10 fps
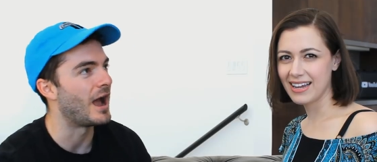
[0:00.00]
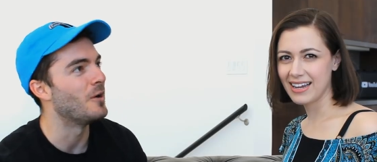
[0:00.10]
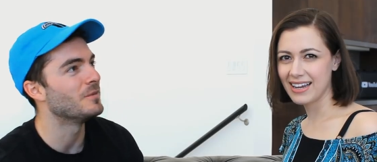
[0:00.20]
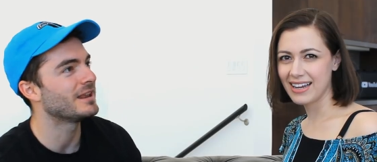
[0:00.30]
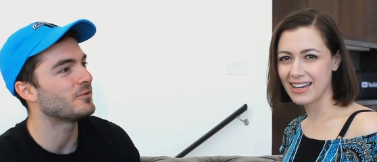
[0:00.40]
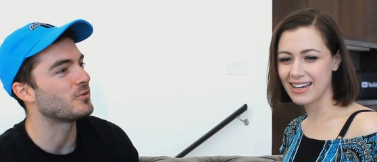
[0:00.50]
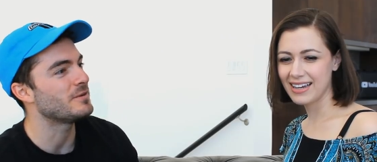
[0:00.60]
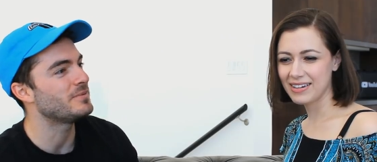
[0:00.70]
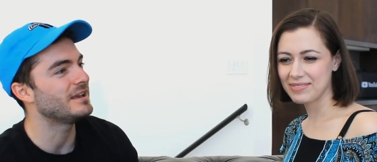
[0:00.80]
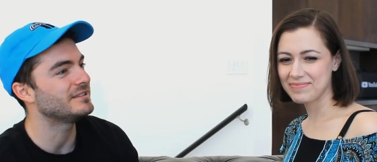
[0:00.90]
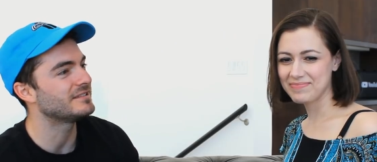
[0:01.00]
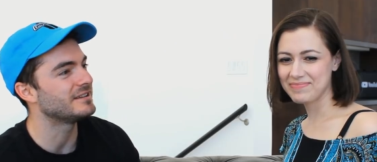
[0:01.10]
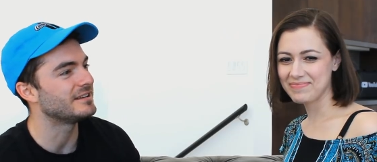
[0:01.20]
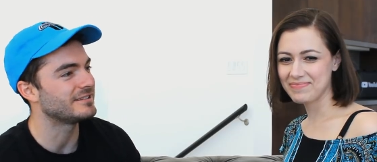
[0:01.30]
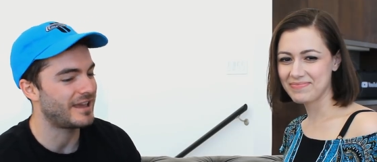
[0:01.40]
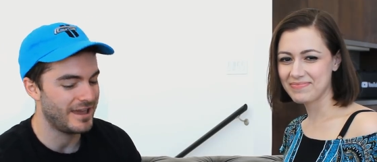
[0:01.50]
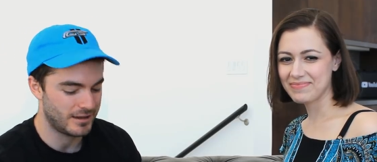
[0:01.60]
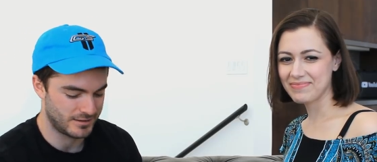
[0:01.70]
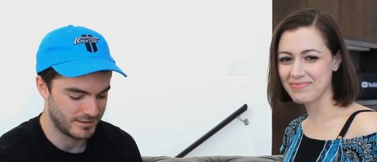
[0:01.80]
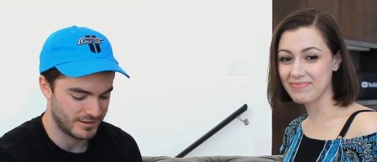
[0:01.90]
Speaker 1: how many repeats did it
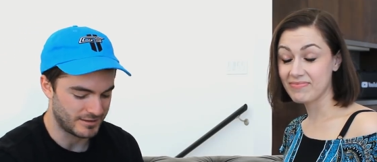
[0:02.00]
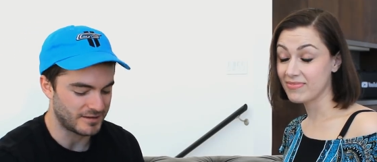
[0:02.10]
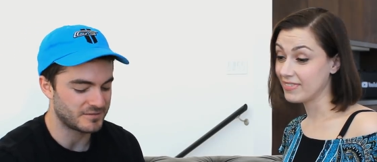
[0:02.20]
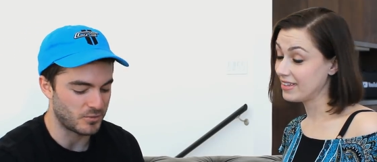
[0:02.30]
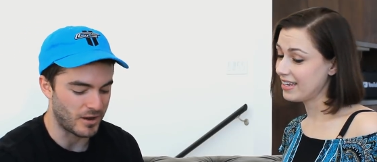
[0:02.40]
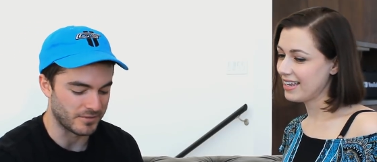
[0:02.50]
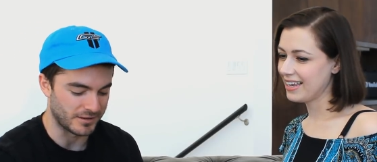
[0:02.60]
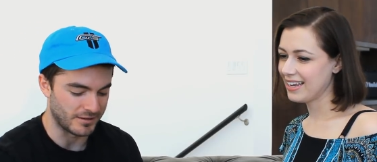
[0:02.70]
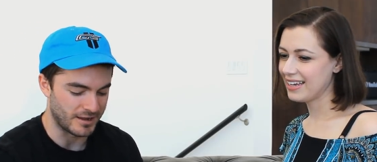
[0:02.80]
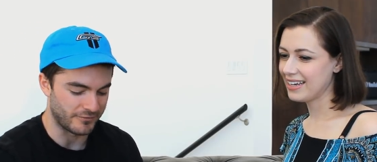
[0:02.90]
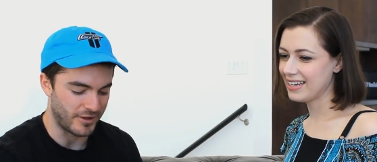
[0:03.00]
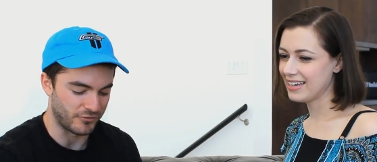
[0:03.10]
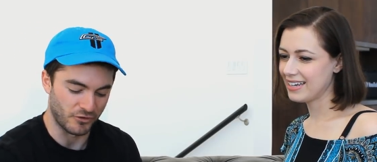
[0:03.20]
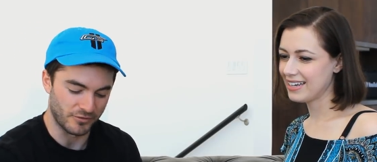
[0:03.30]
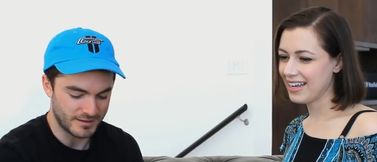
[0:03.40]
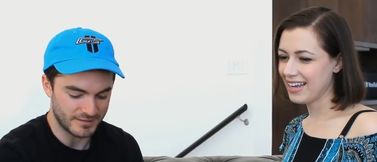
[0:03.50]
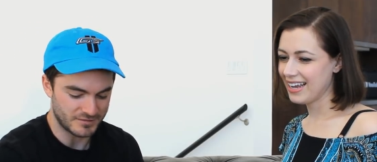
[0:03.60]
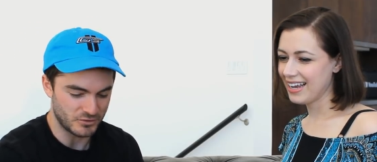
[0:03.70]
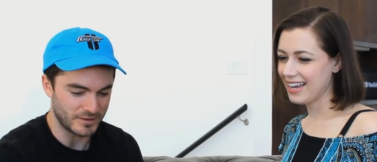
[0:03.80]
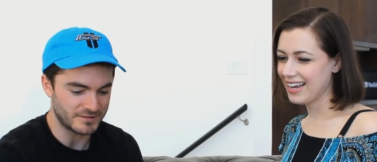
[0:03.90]
take? That's probably a lot of effort.
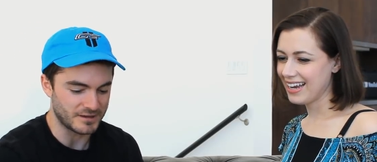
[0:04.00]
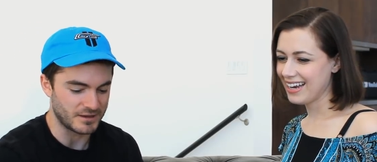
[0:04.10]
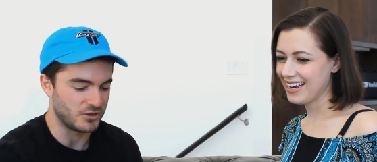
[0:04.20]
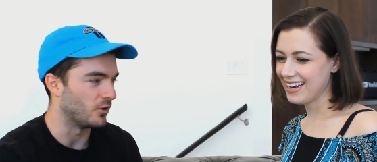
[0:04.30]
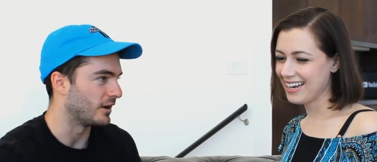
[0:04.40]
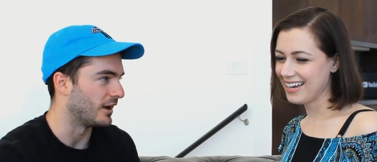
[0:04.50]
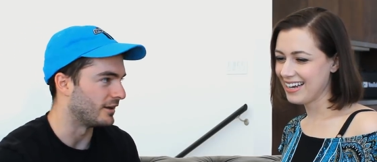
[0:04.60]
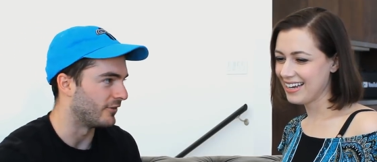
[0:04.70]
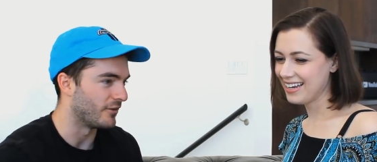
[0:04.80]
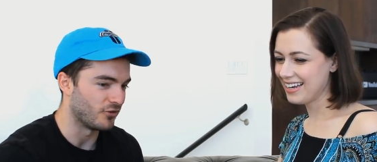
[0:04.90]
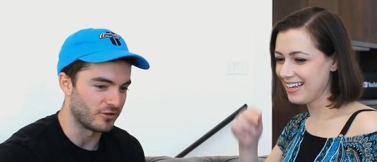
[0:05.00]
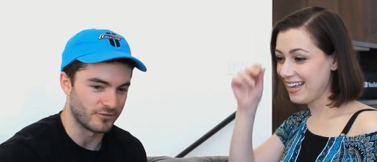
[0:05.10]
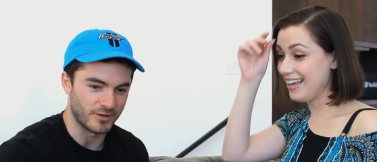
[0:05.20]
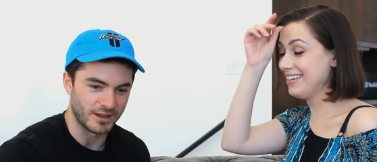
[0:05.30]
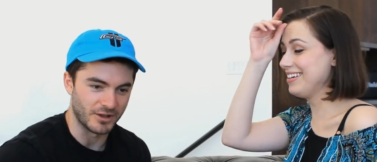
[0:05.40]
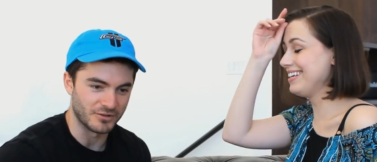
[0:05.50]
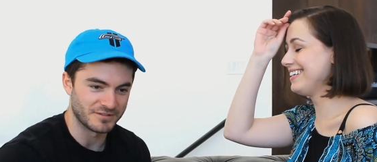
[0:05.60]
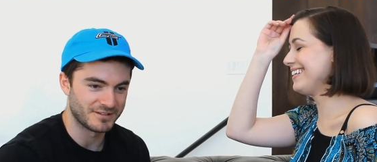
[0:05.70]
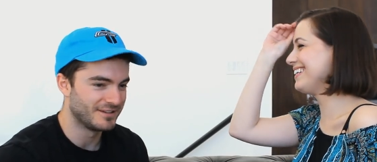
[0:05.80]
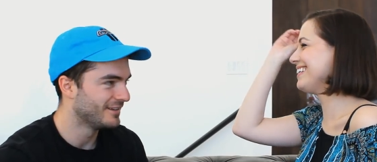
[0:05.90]
That's like your kind of effort in
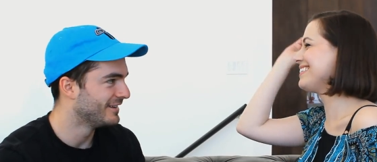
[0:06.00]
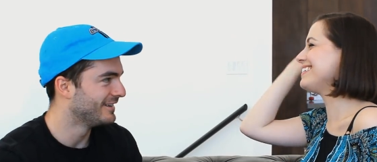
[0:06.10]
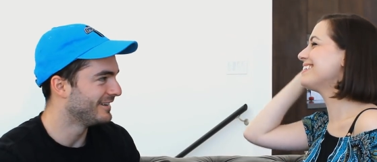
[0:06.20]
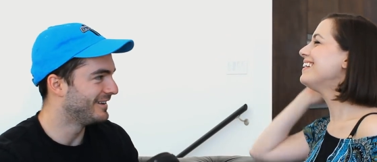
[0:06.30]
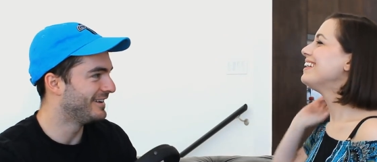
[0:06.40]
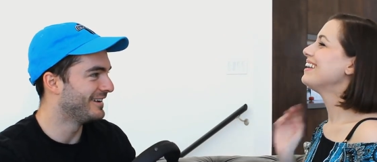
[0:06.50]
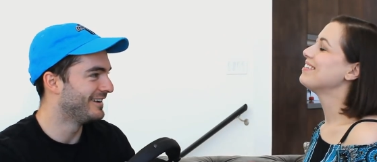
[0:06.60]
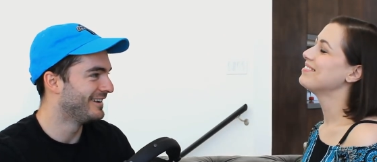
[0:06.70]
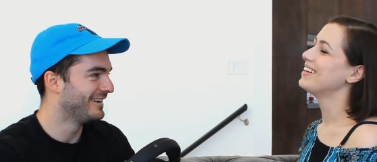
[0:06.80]
videos.